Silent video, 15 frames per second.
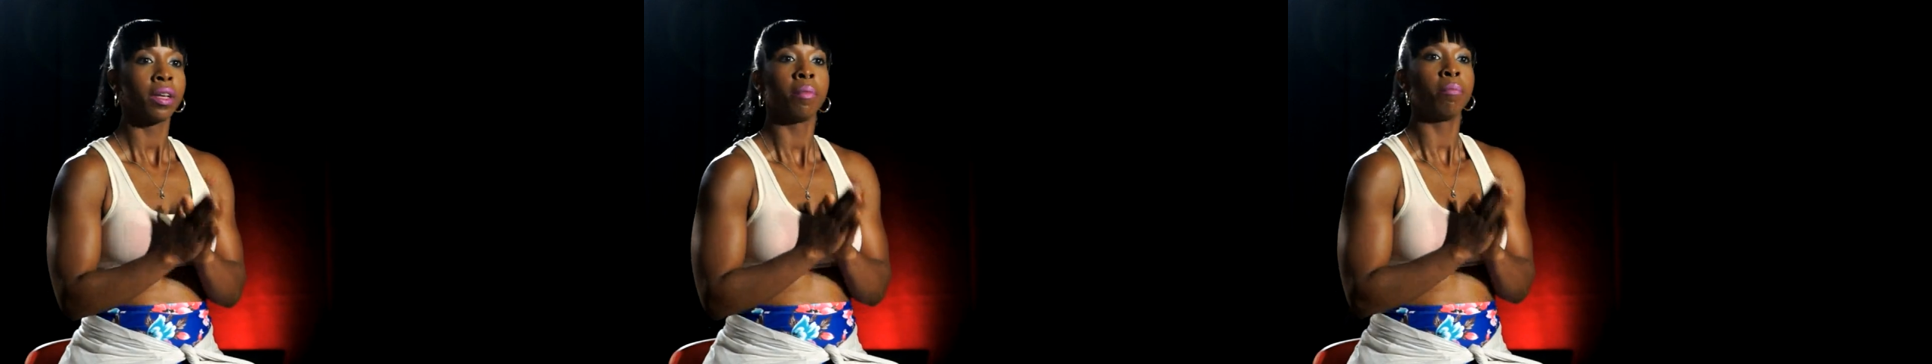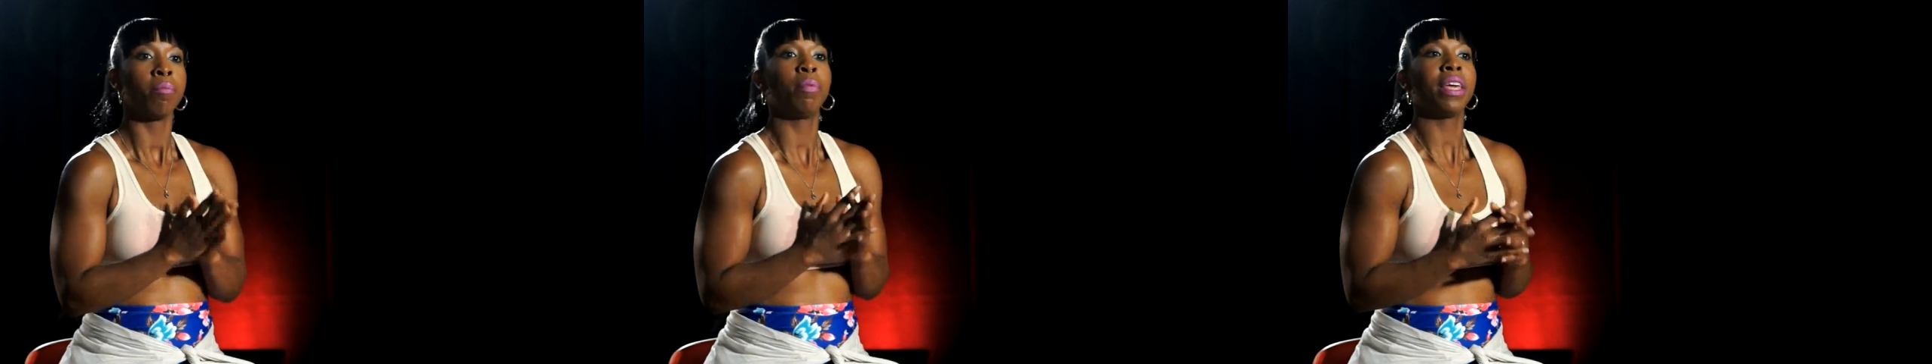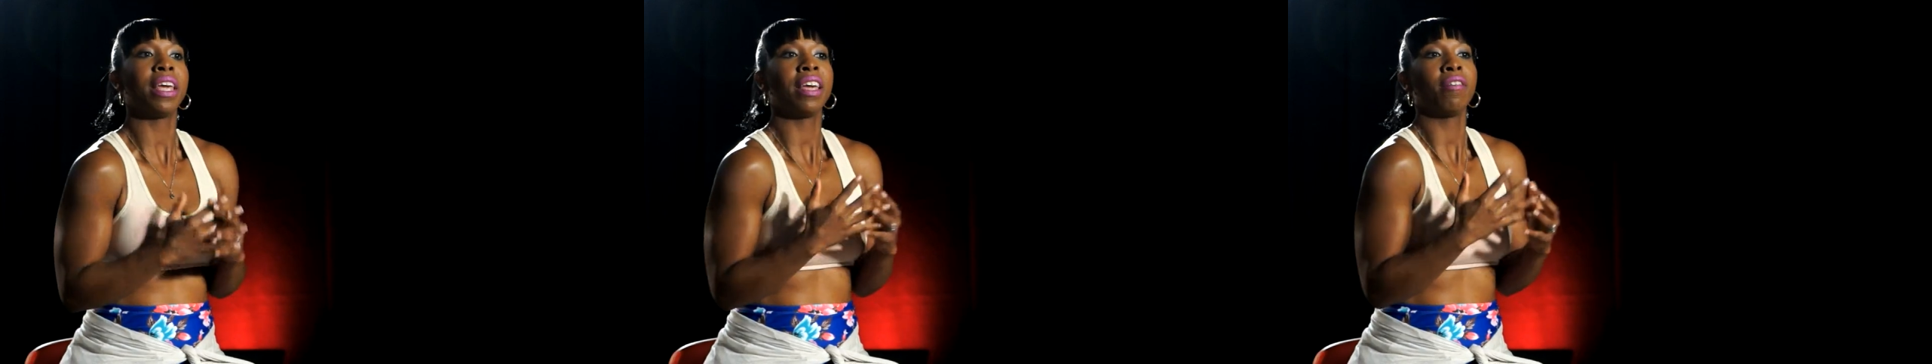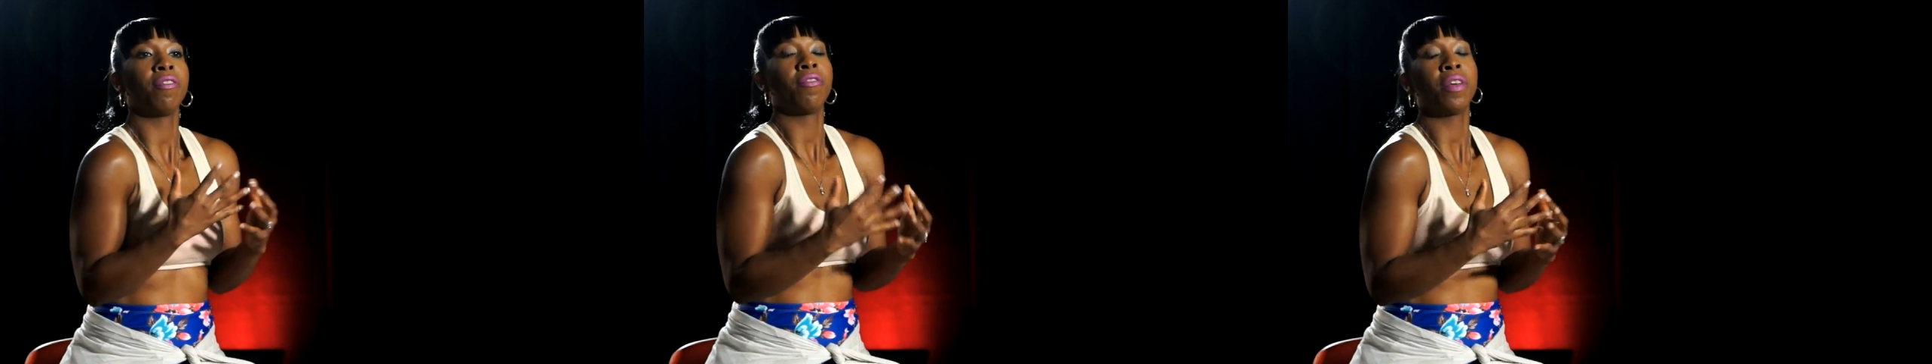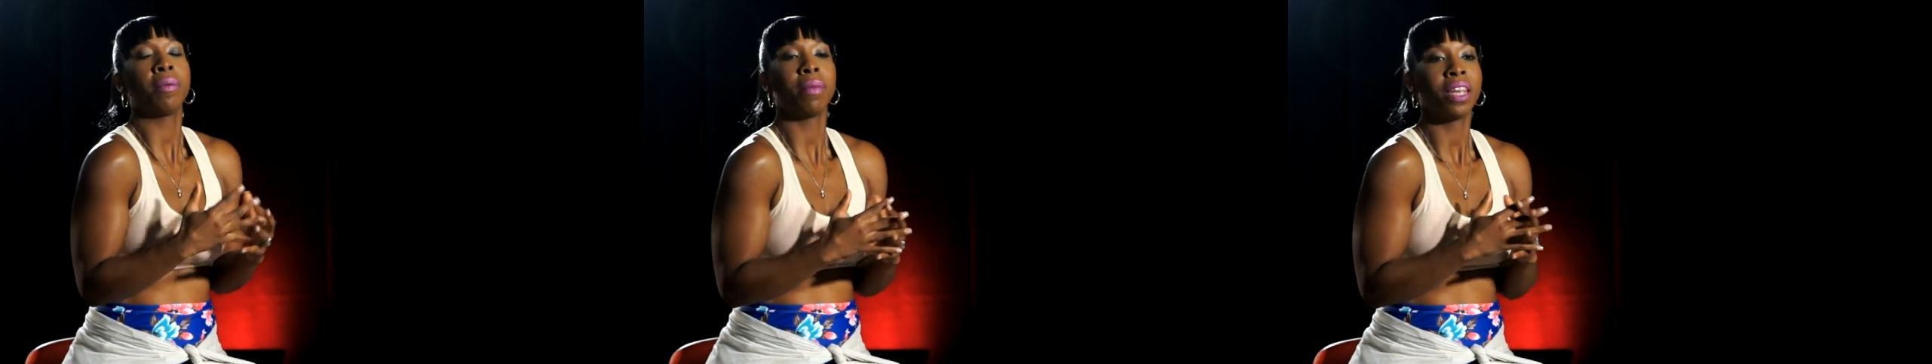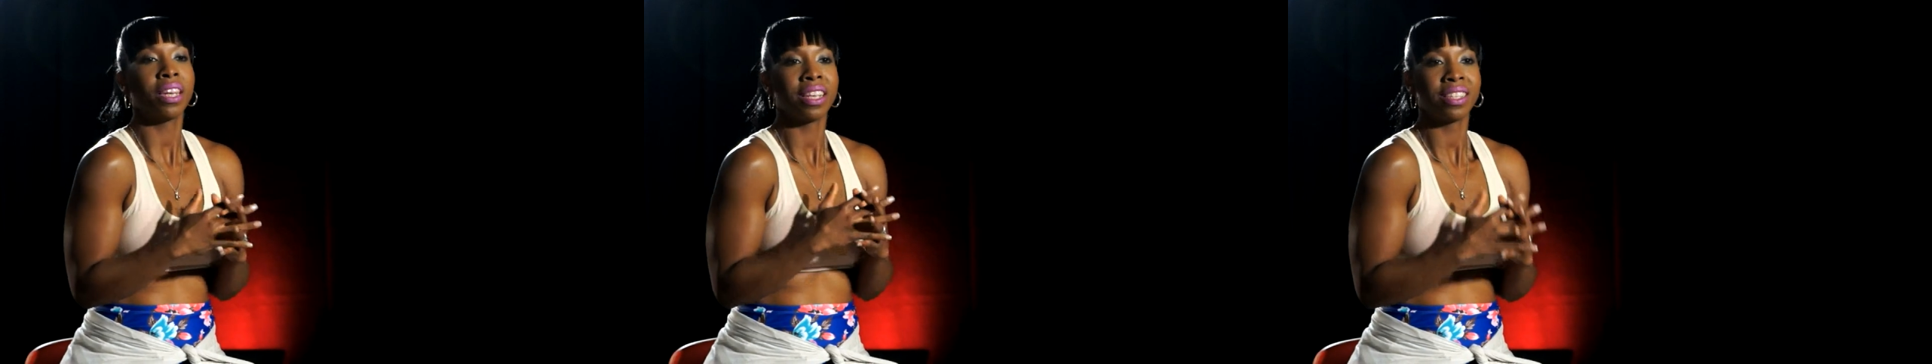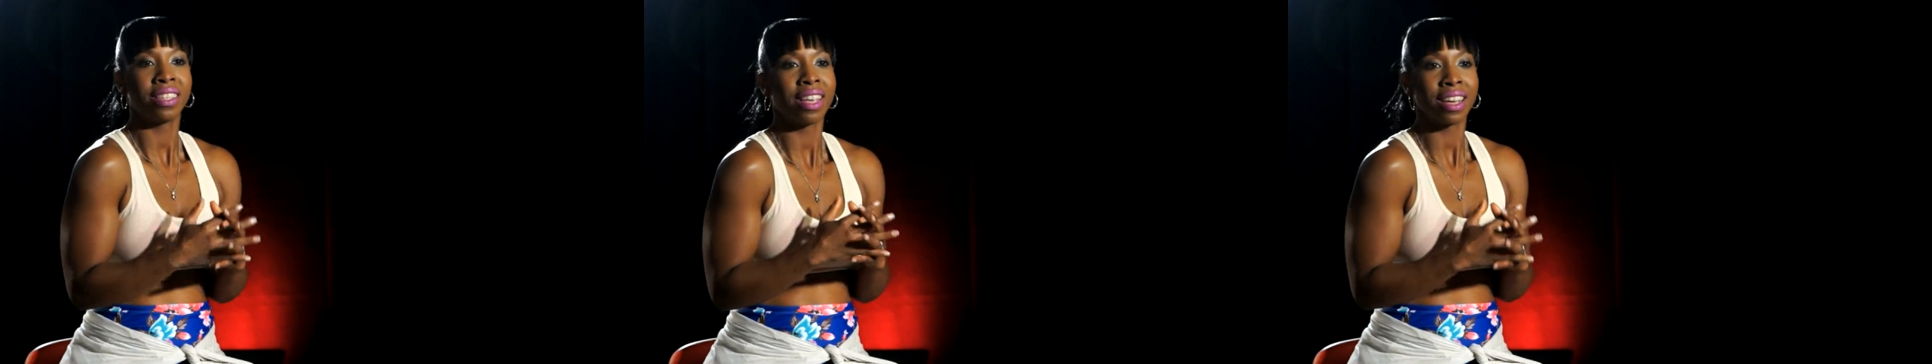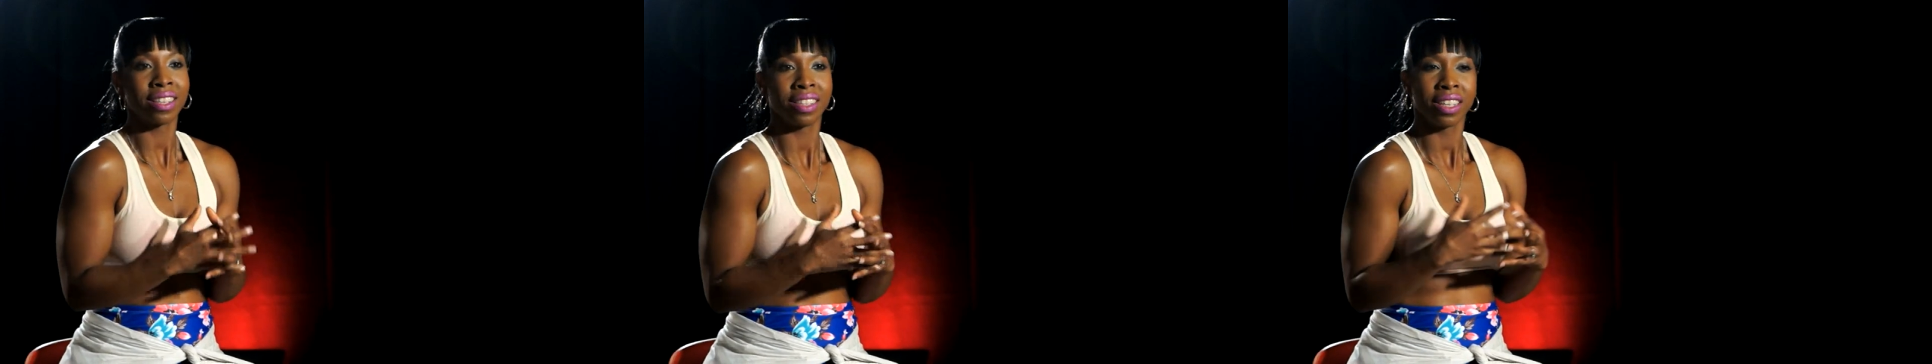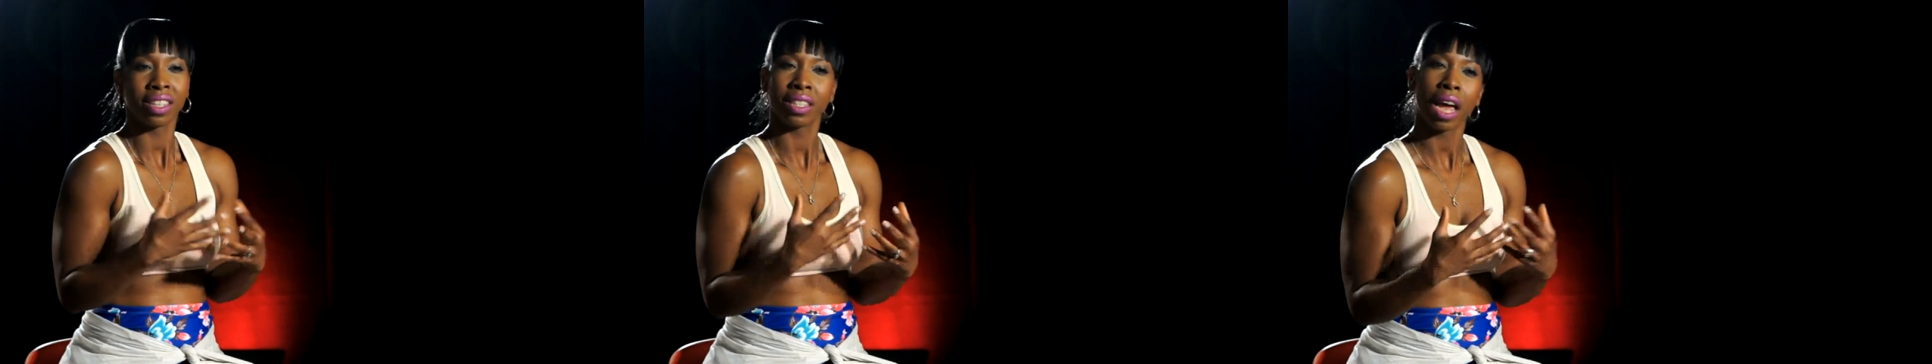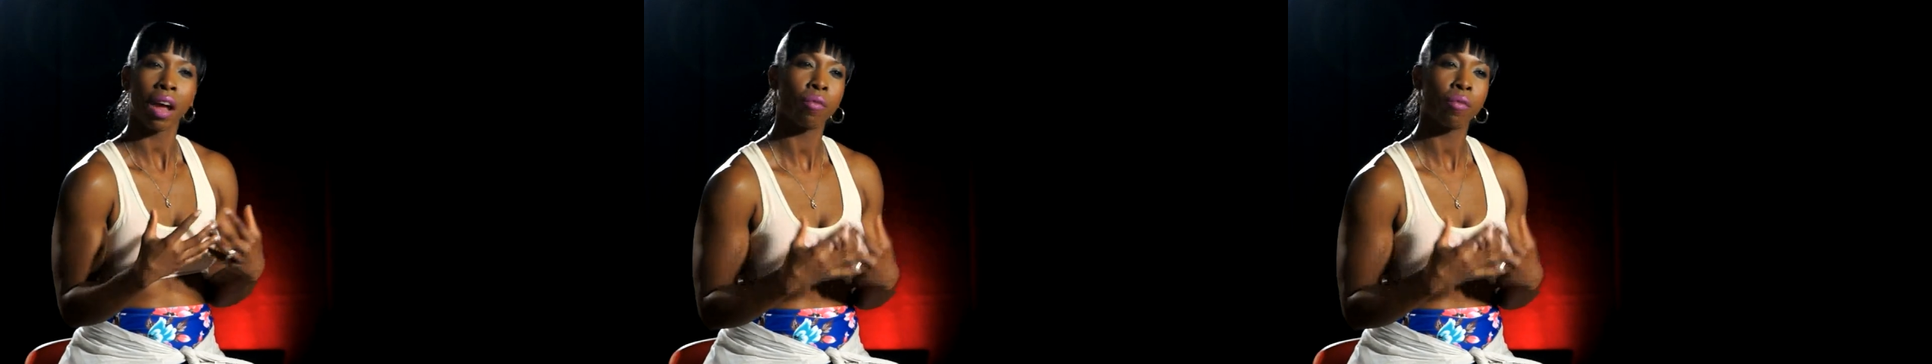being feminine and sexy is not